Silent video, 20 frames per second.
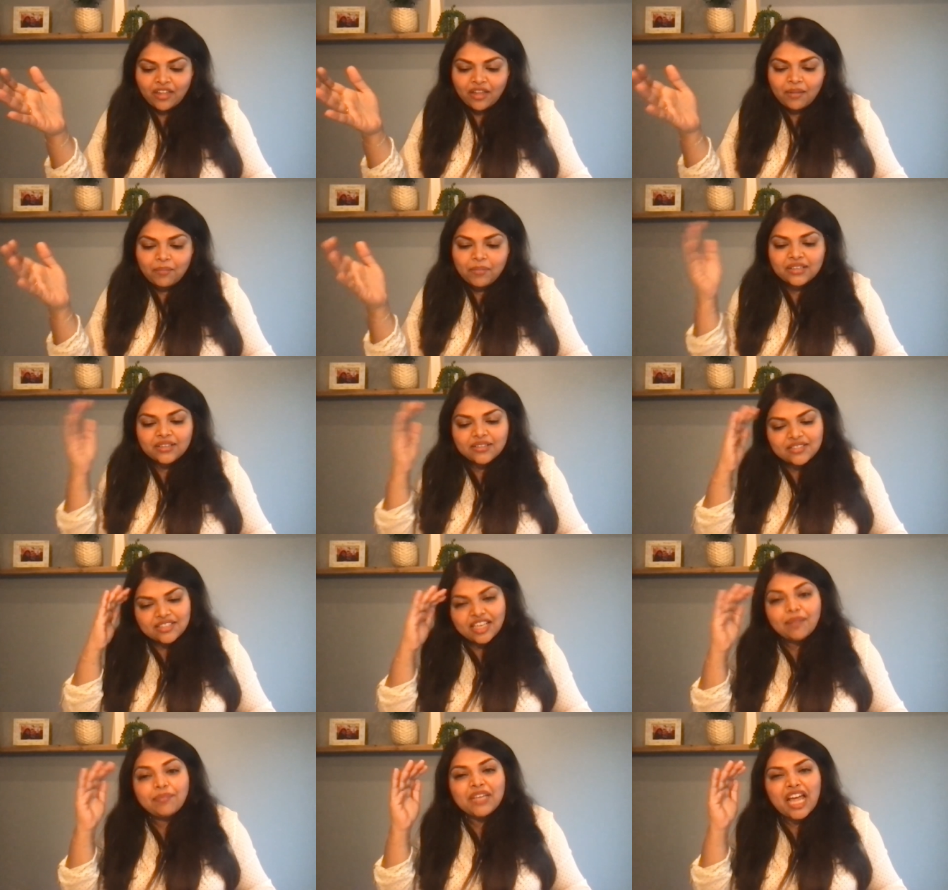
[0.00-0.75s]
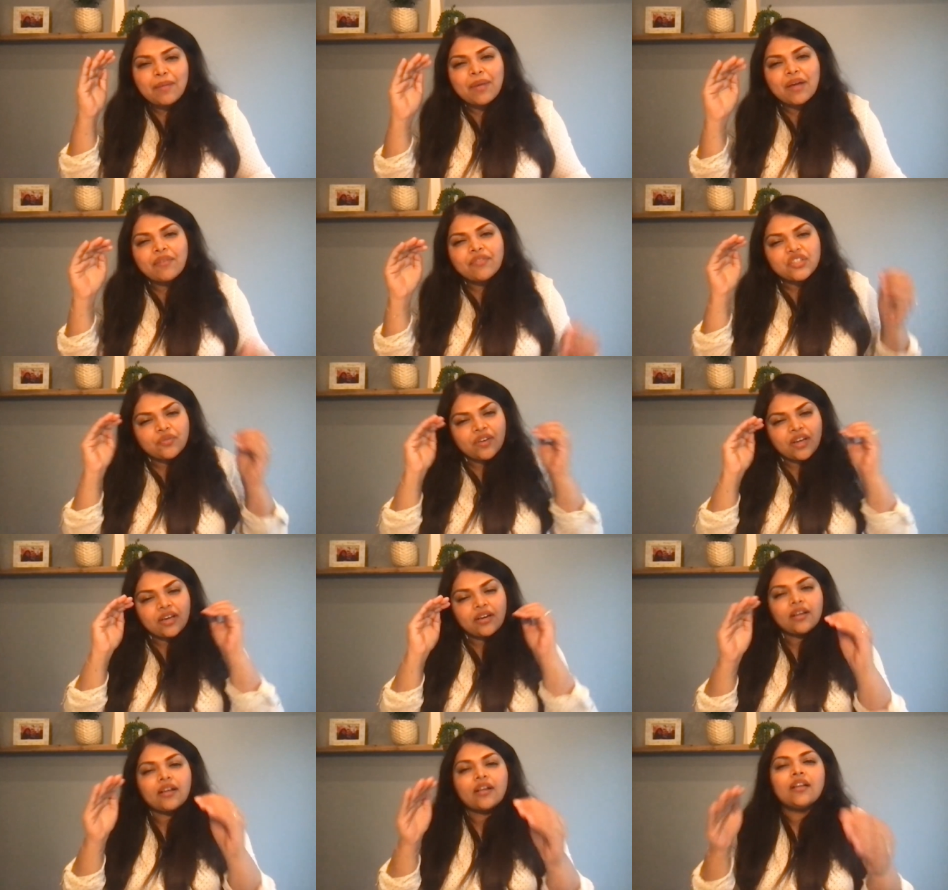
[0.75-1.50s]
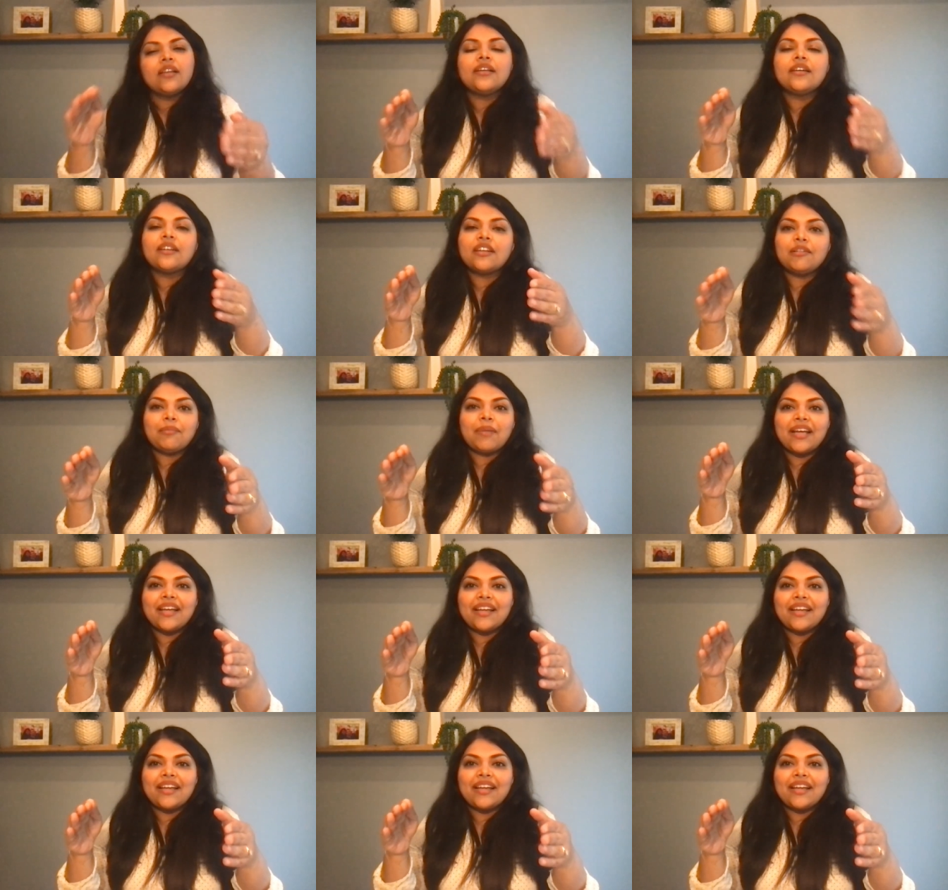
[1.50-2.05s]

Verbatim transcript: But at the same time, I was very clear in my